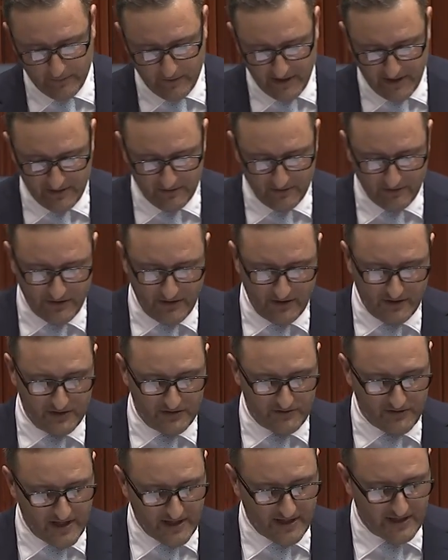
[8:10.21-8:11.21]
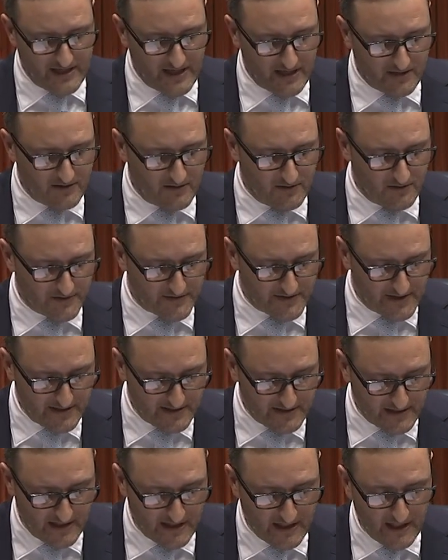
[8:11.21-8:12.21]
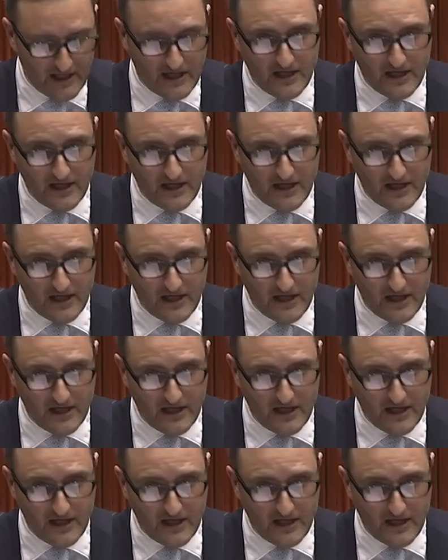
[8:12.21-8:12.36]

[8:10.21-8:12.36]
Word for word: renal unit, drug and alcohol centre,